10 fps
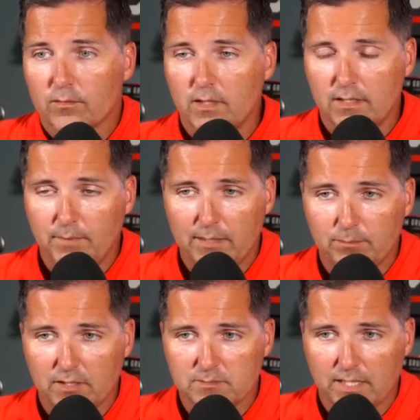uh, making
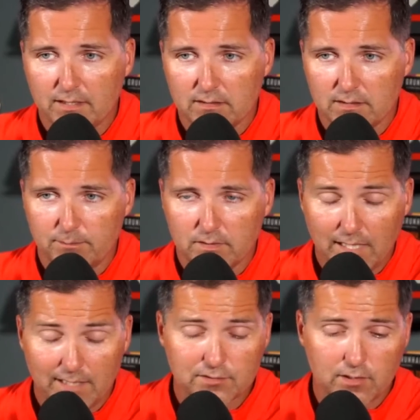plays behind the lim- line
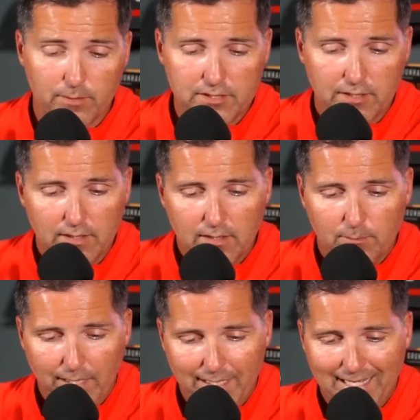of scrimmage,
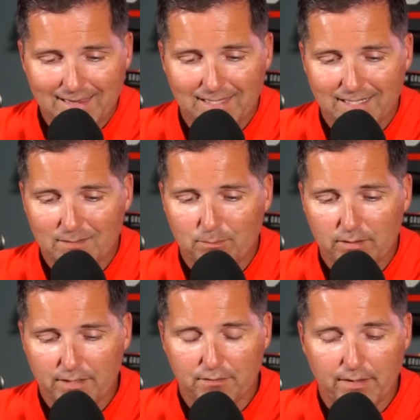being an athletic
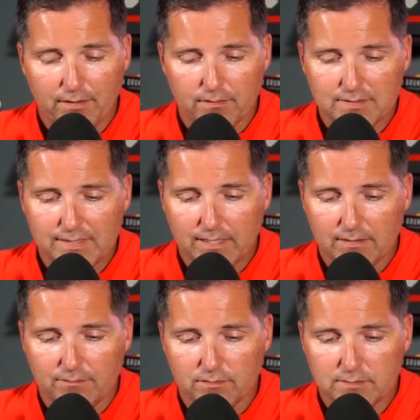player there on the second
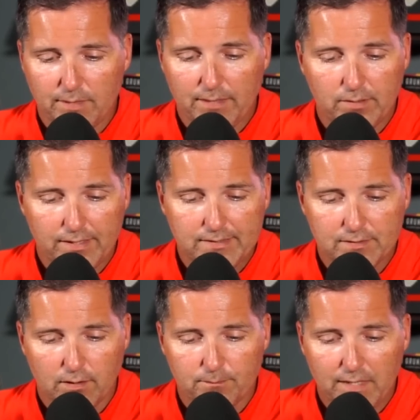level to make plays.
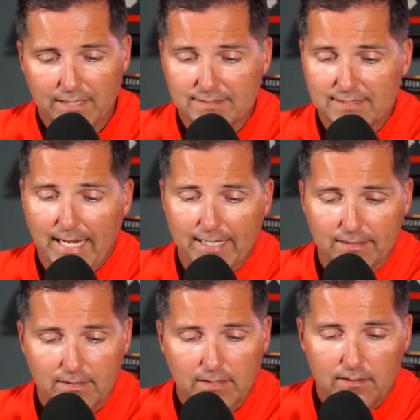So he had a sack
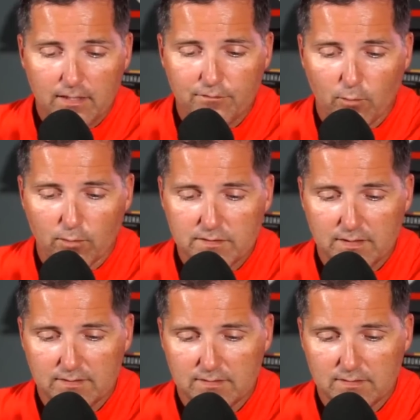that he forced
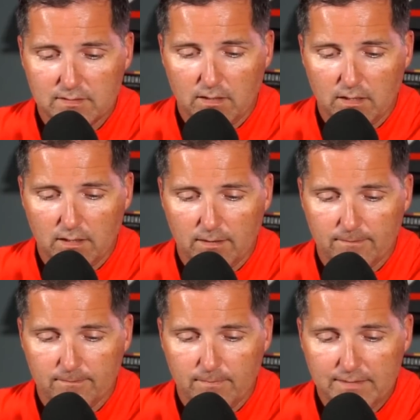as uh,
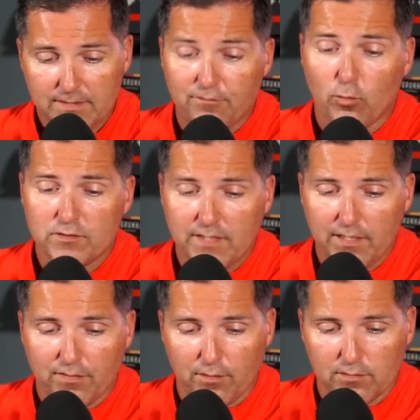as he forced a
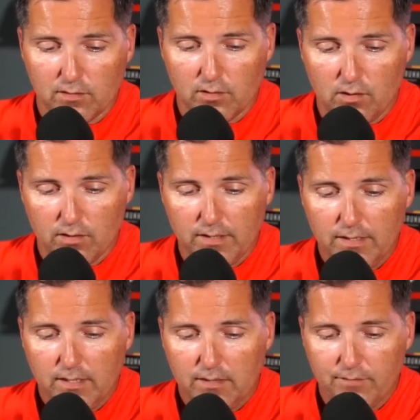third and long,
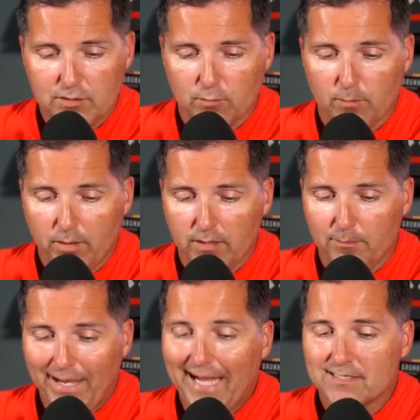an eventual punt
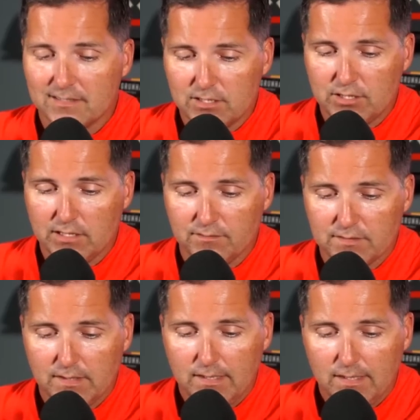back to the Chiefs.
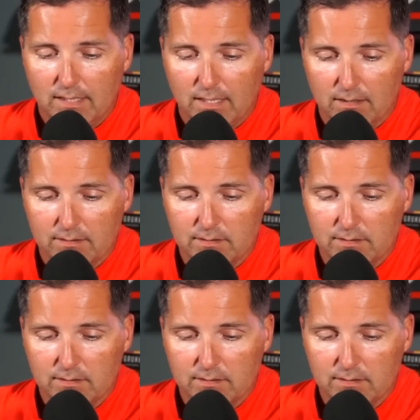Uh,